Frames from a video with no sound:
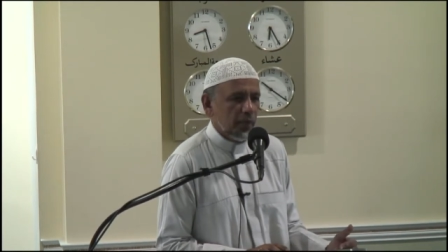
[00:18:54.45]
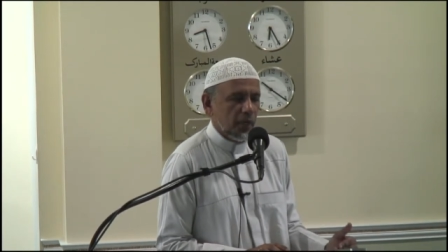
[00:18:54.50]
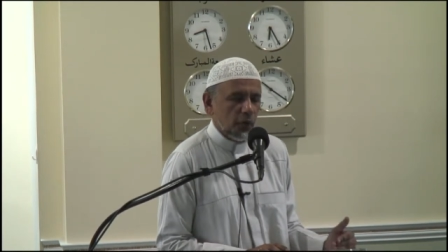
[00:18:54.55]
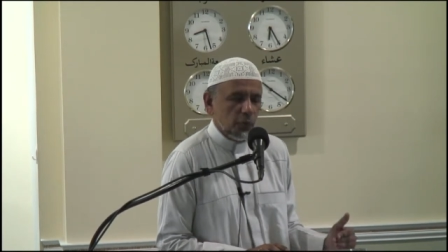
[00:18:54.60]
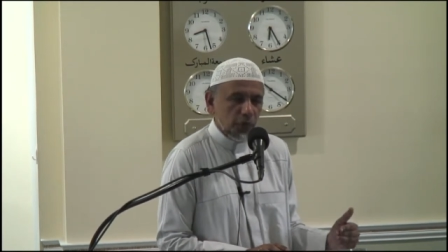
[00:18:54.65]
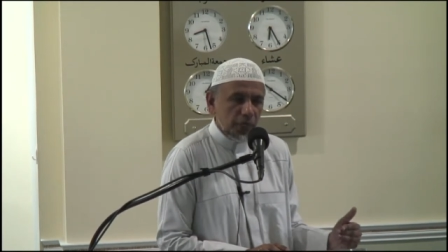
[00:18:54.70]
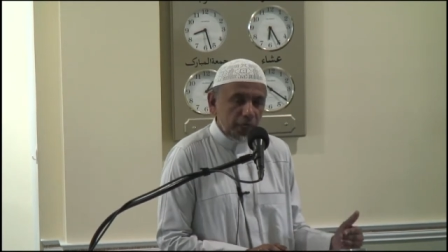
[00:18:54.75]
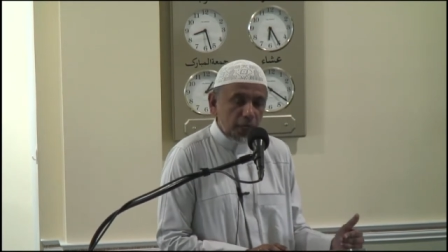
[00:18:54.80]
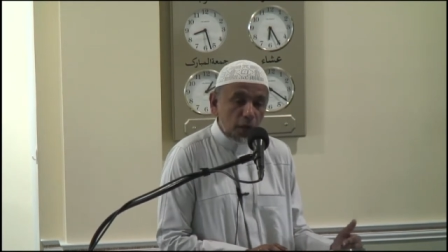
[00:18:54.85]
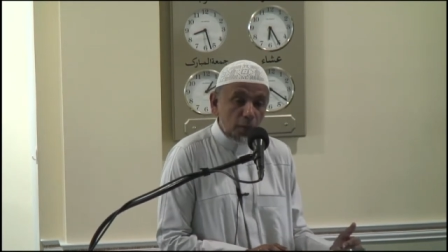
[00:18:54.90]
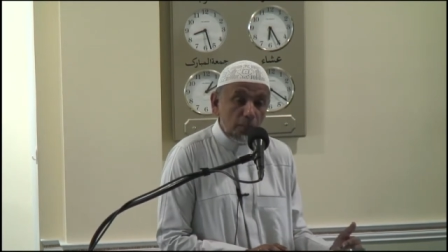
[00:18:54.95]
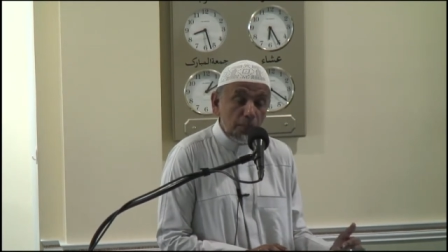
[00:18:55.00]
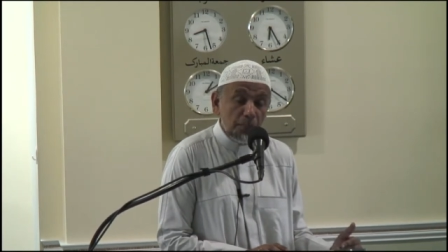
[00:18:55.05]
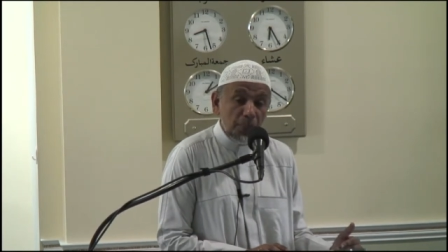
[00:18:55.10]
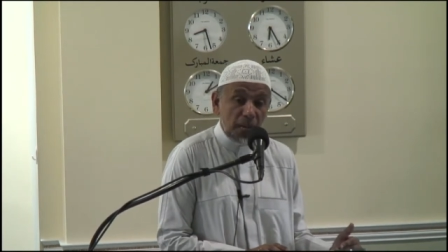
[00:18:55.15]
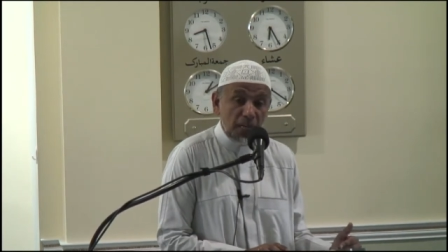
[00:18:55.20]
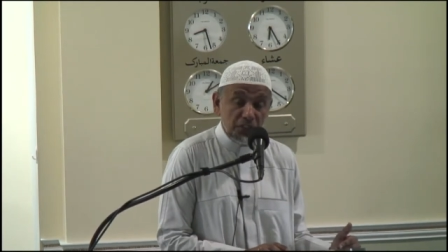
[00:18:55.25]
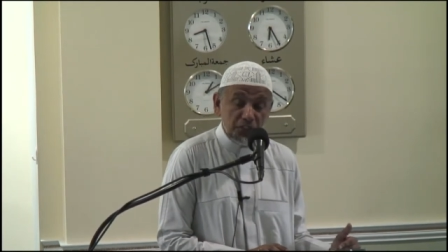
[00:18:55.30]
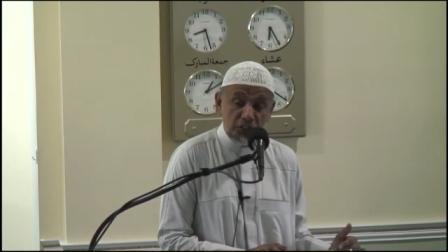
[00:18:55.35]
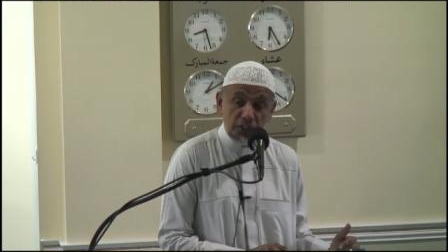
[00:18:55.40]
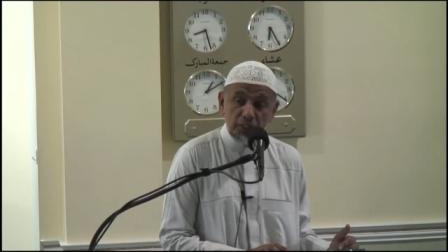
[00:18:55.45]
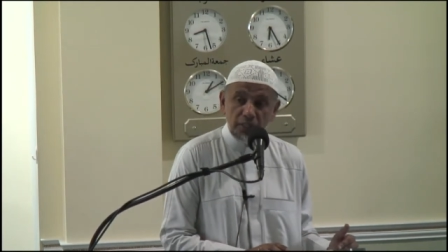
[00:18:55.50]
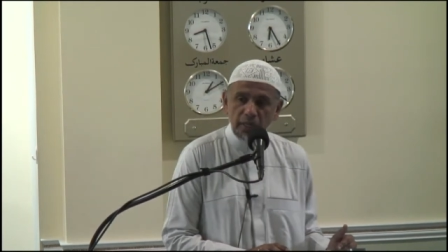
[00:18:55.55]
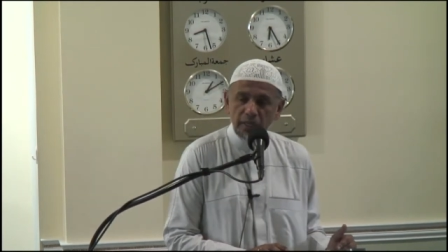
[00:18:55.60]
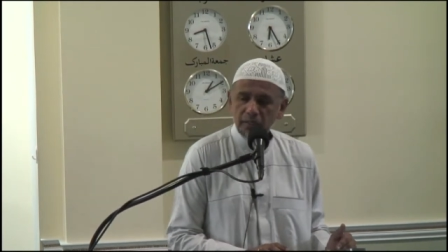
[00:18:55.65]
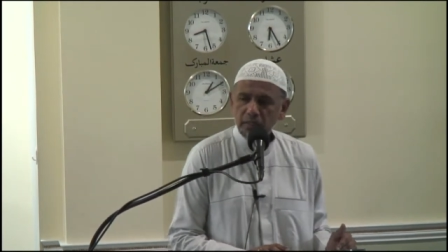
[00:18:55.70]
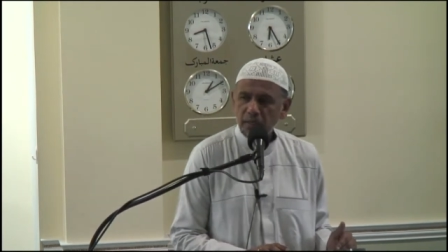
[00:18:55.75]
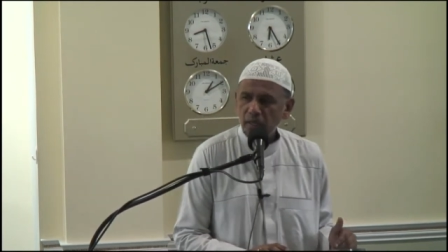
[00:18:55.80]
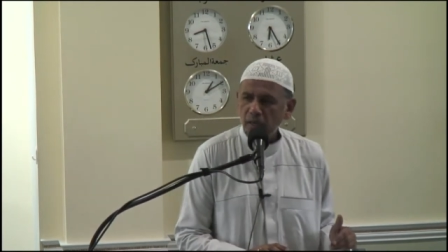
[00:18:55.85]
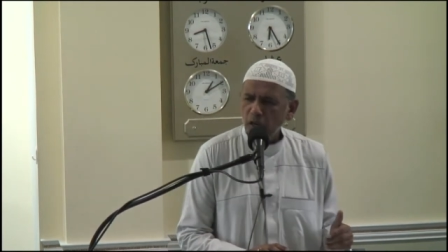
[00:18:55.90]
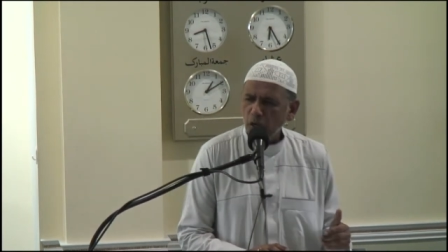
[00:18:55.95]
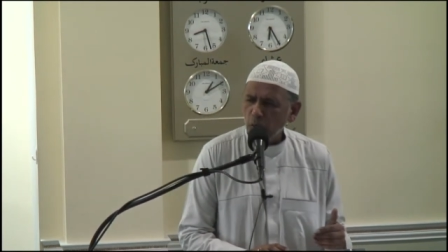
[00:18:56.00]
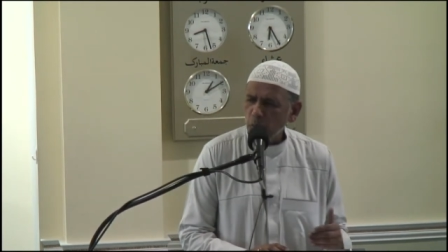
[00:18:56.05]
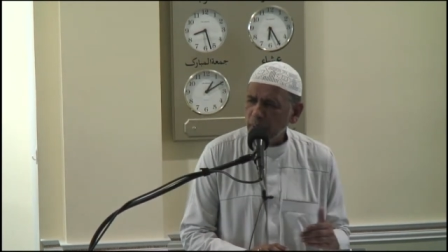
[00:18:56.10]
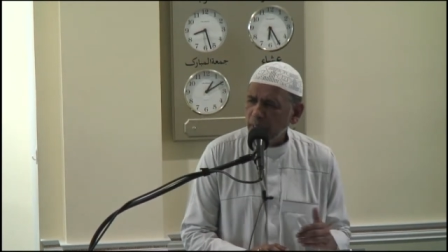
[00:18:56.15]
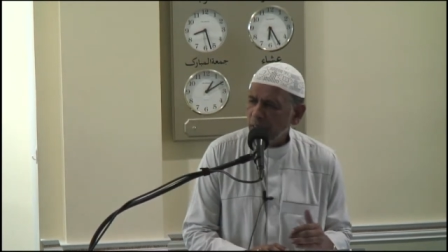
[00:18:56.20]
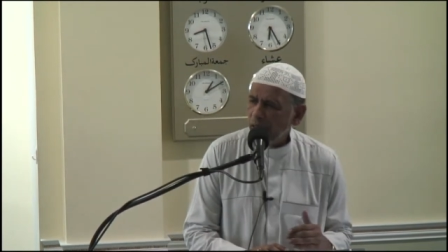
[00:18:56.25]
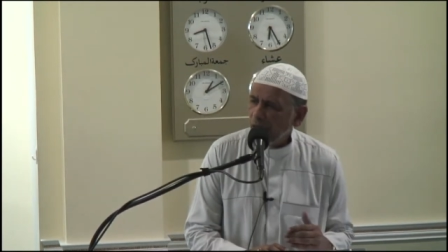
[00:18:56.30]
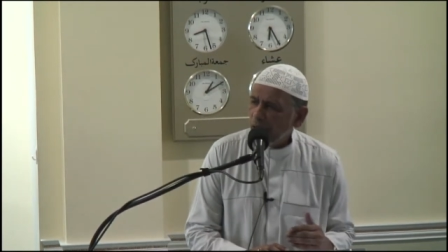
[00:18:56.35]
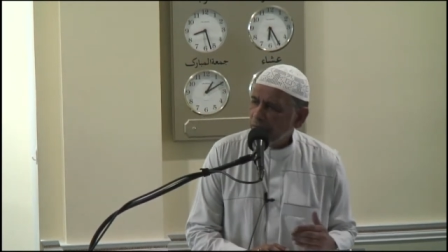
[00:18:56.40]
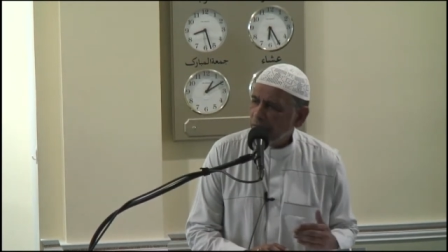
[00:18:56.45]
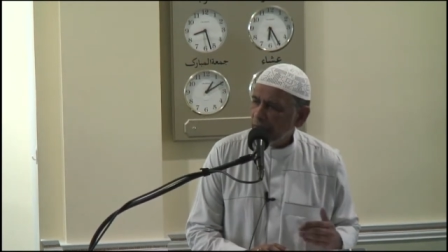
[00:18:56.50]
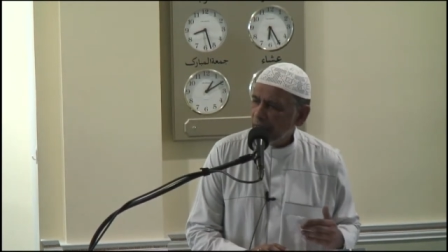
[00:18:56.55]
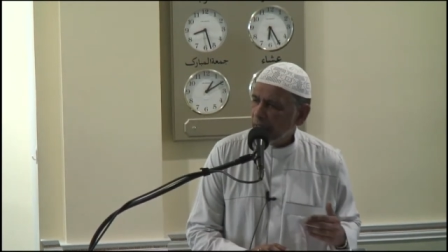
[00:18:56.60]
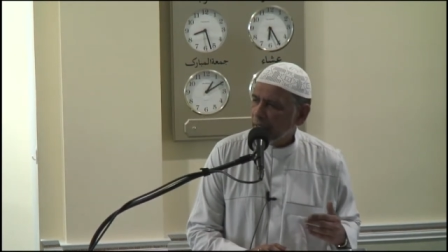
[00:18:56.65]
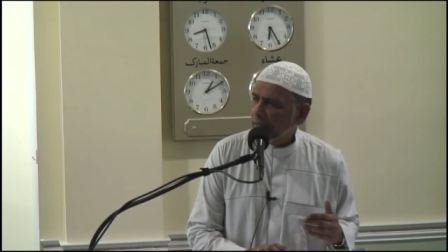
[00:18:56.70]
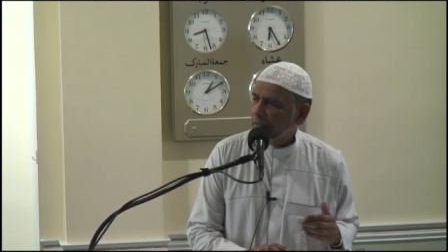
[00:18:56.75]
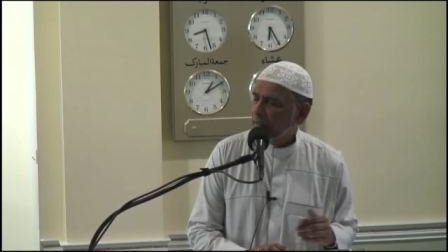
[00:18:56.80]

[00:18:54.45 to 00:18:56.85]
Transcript: Are we compassionate? Are we loving?